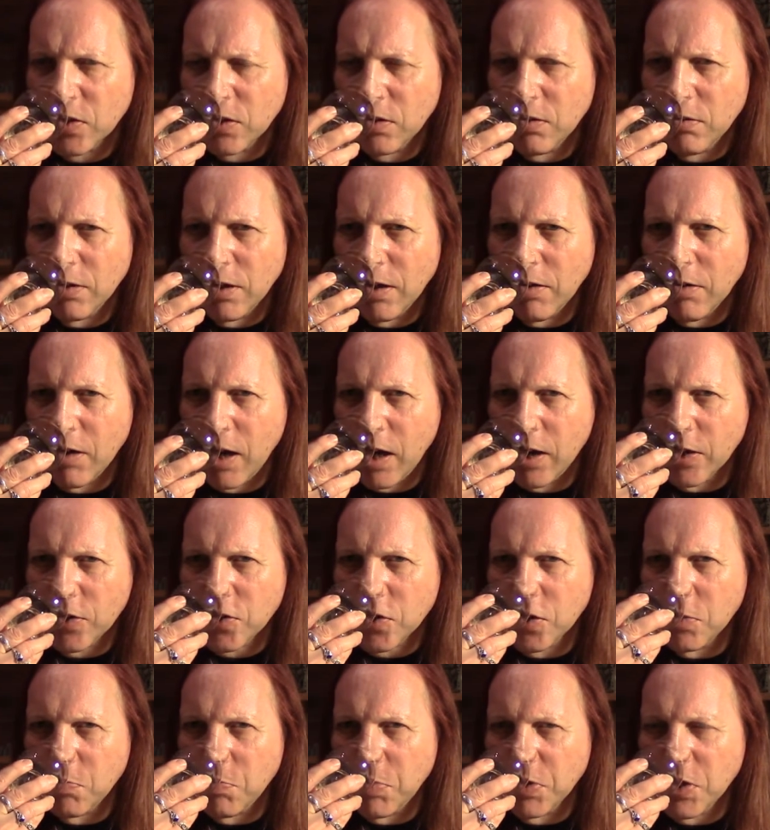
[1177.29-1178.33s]
you know,
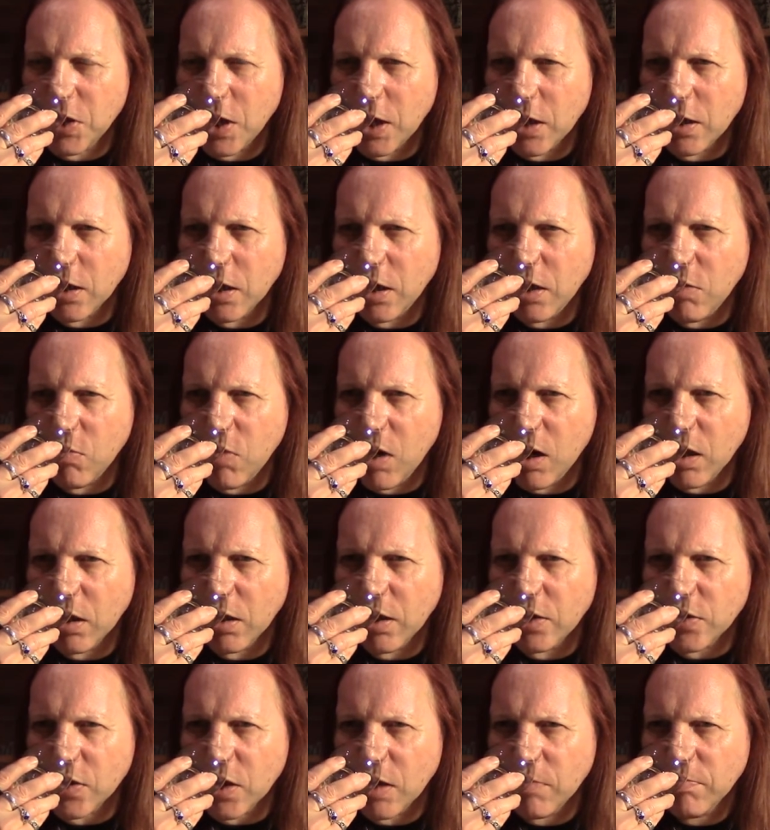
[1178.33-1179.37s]
lasted particularly
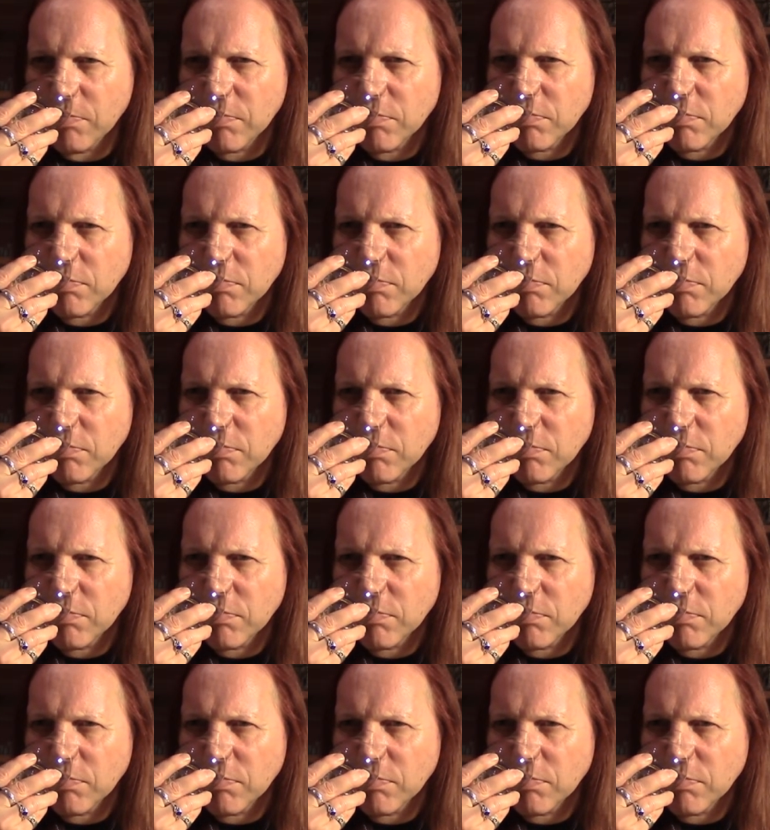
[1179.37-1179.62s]
well. So